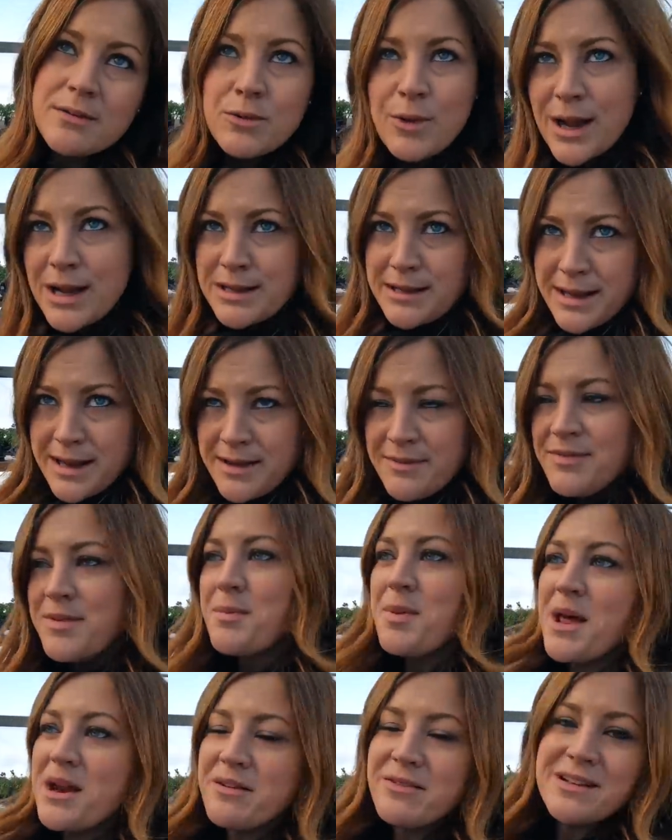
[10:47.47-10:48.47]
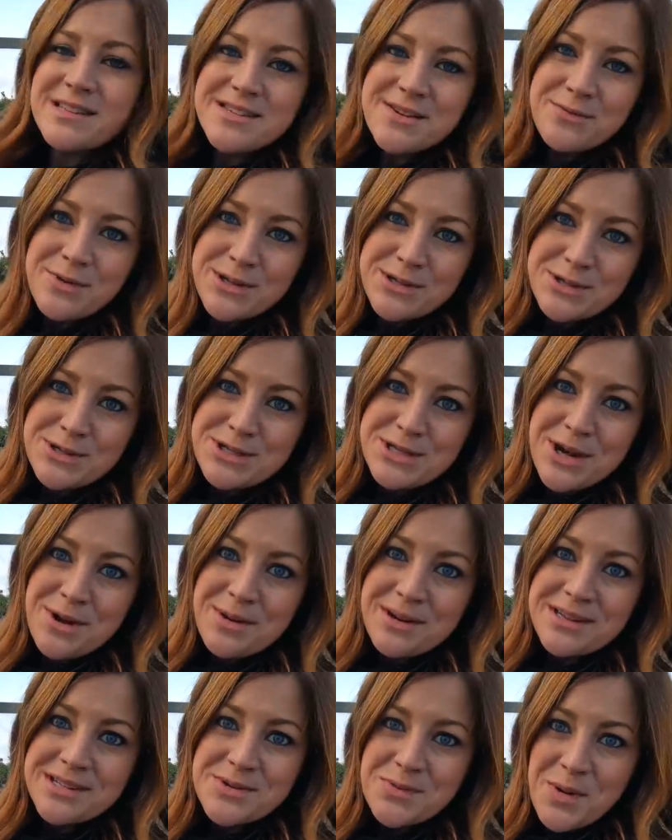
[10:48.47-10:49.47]
quickly, the benefits of winter
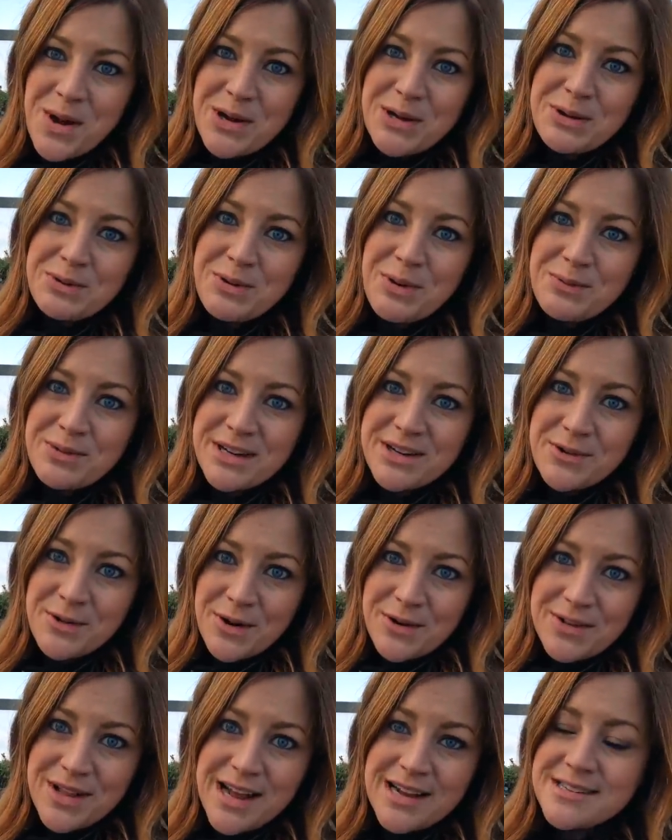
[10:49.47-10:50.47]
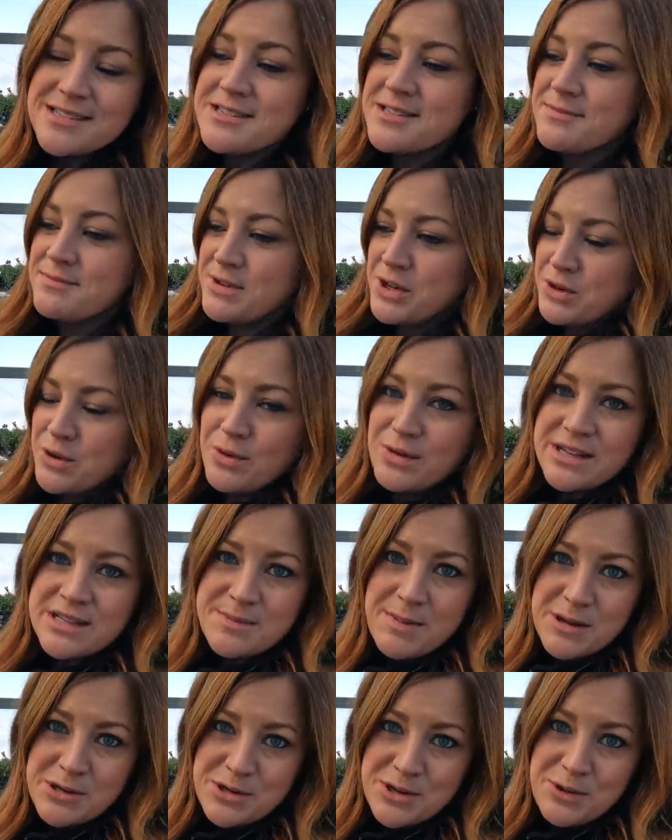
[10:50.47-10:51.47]
sowing is 1, you don't need grow lights, you don't need
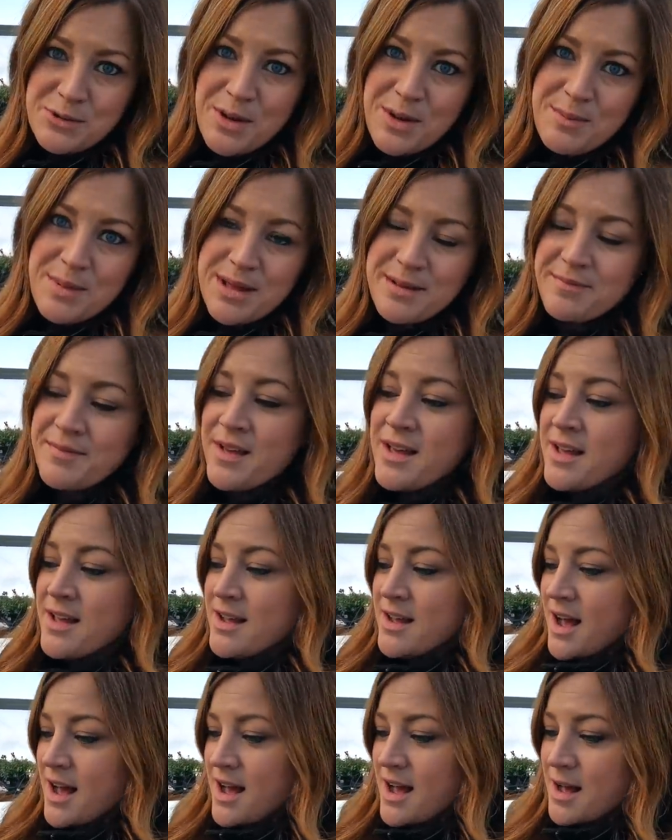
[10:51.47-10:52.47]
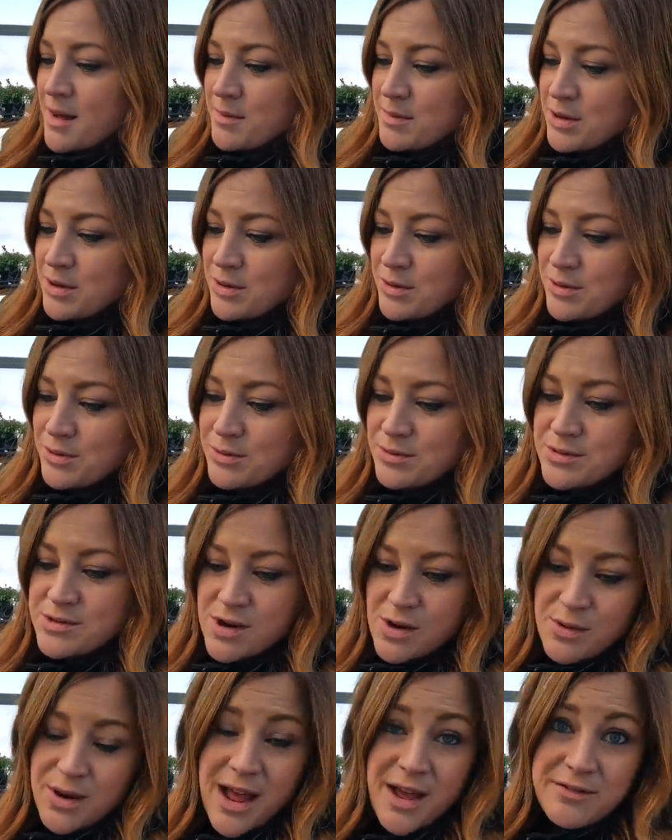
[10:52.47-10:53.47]
special equipment, you
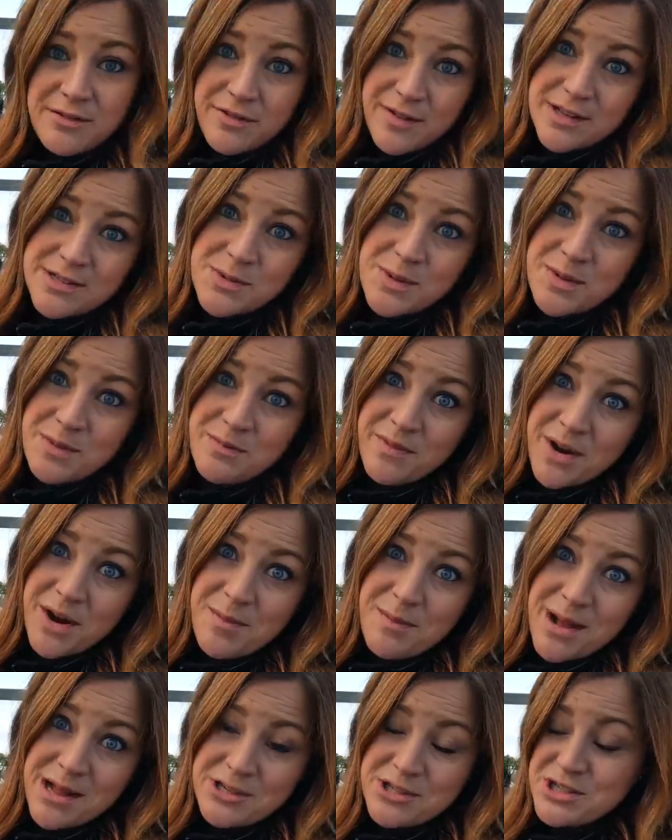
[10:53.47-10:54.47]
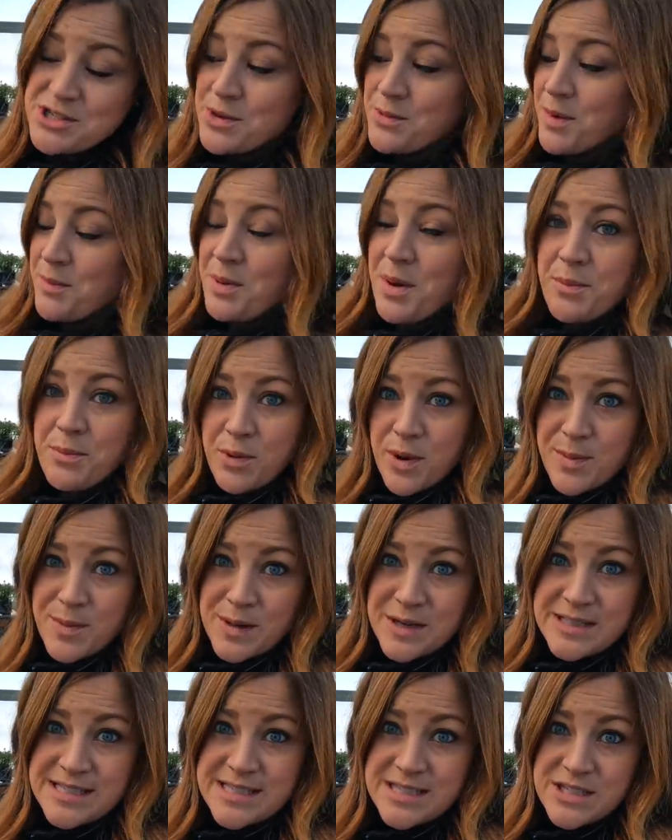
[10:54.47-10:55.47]
don't have to fuss with them very much. So we put
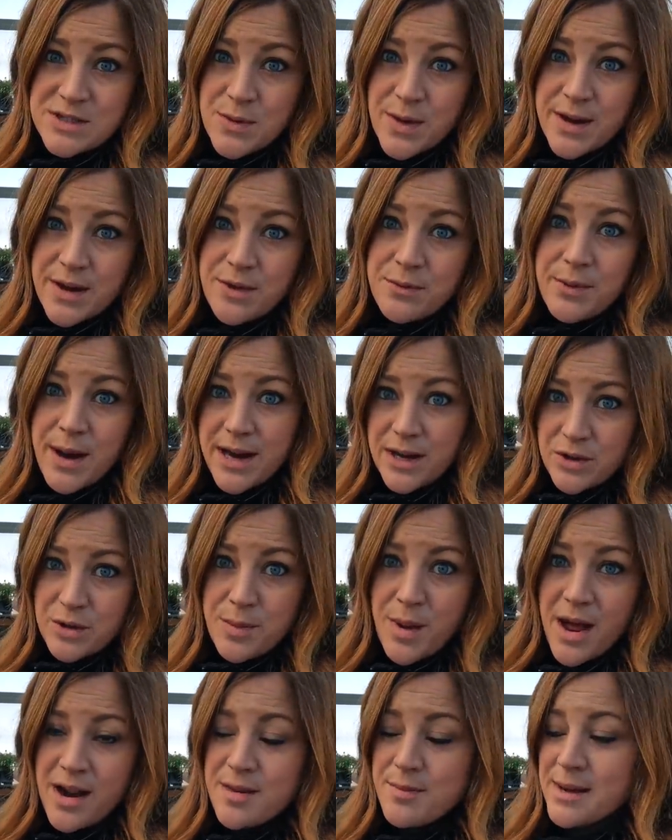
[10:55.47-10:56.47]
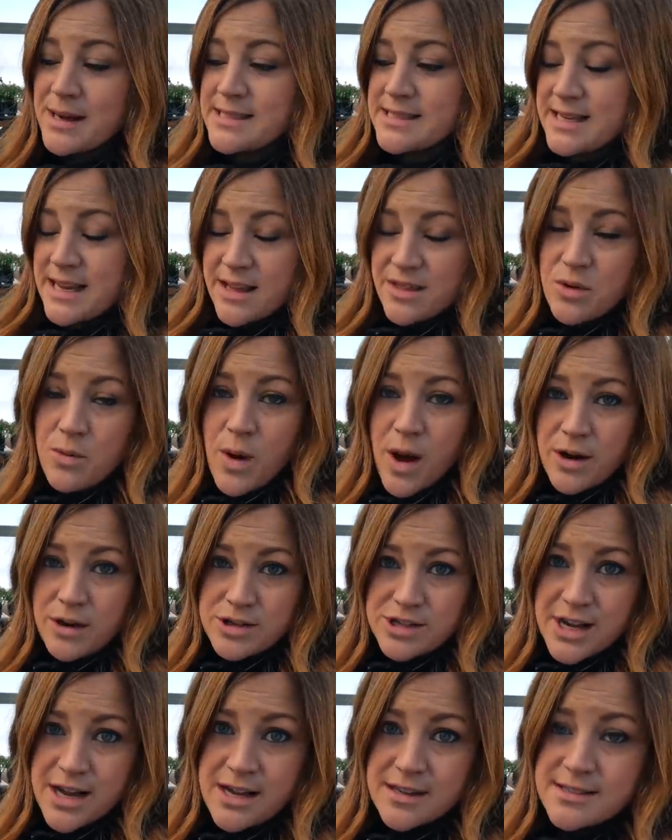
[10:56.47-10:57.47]
pre-moistened soil, regular potting mix in the water
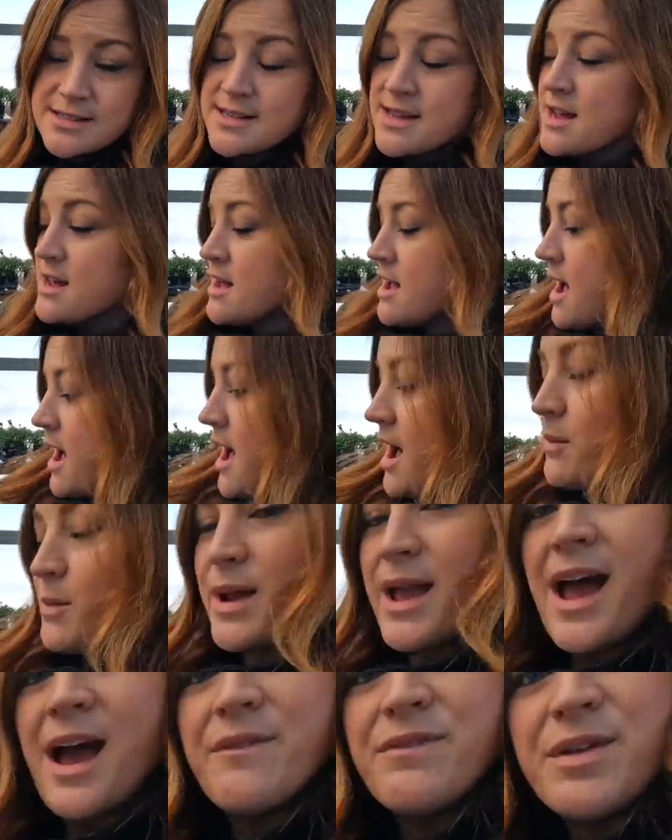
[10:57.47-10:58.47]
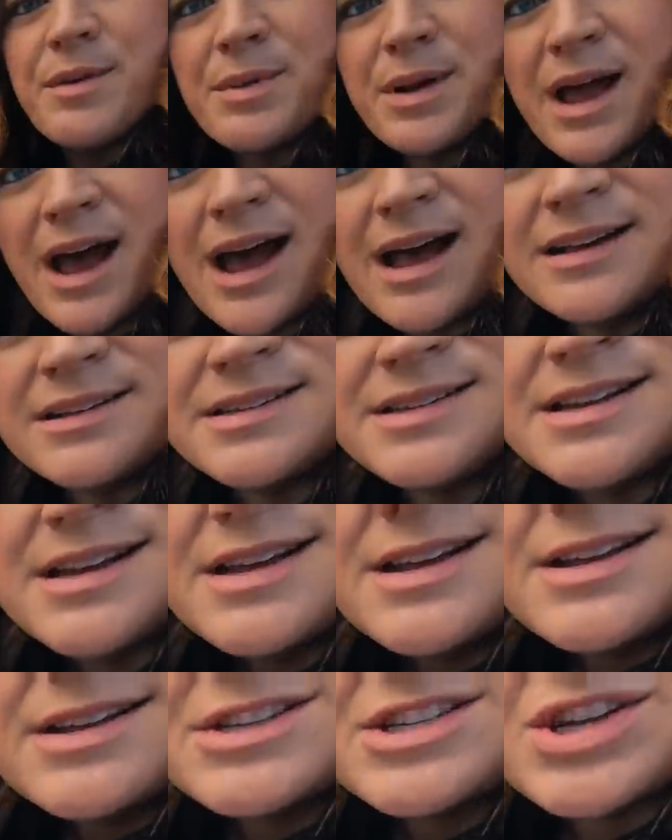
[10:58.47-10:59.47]
jugs. We have them cut
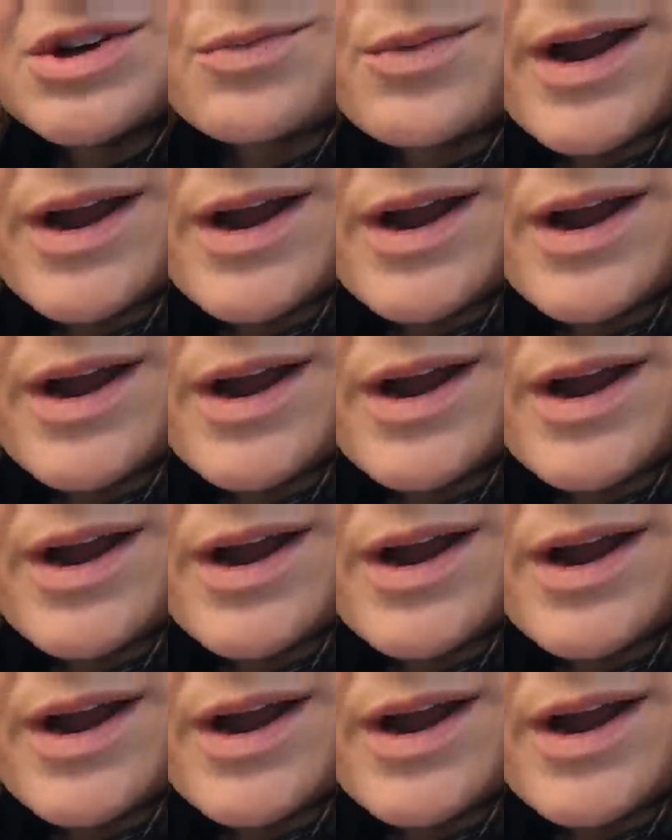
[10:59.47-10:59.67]
to